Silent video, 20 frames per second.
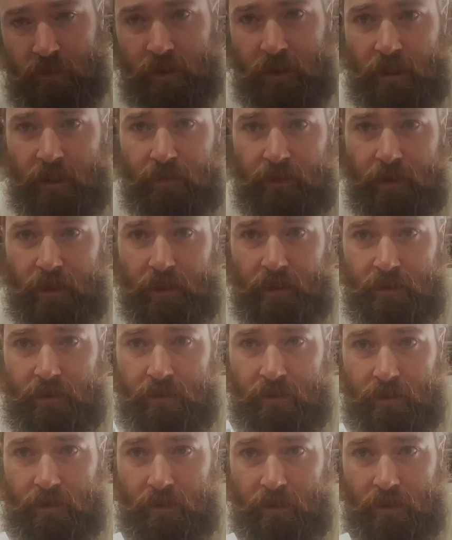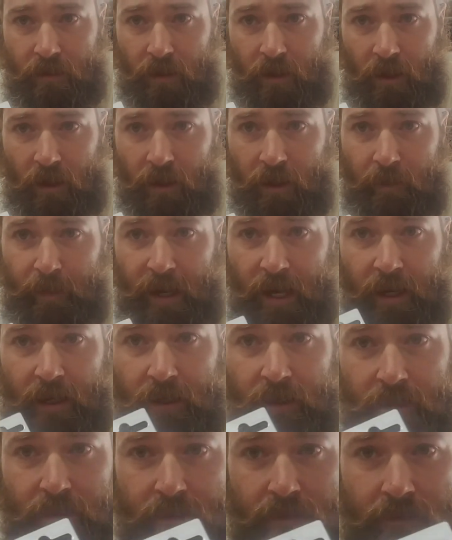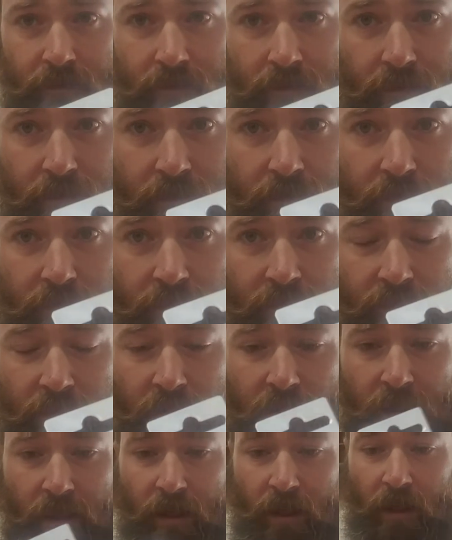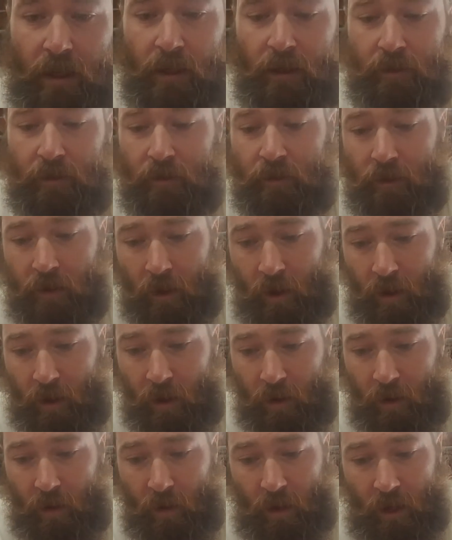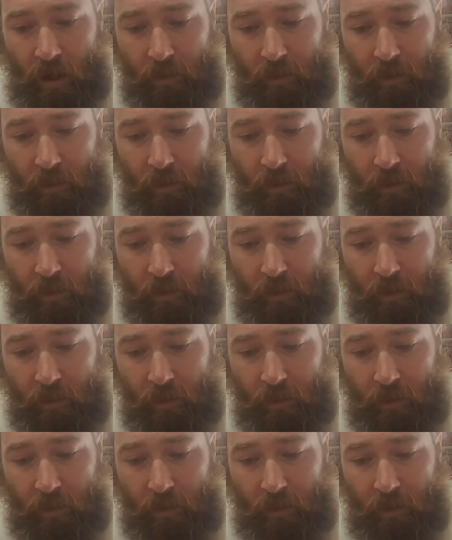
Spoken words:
even on the back. So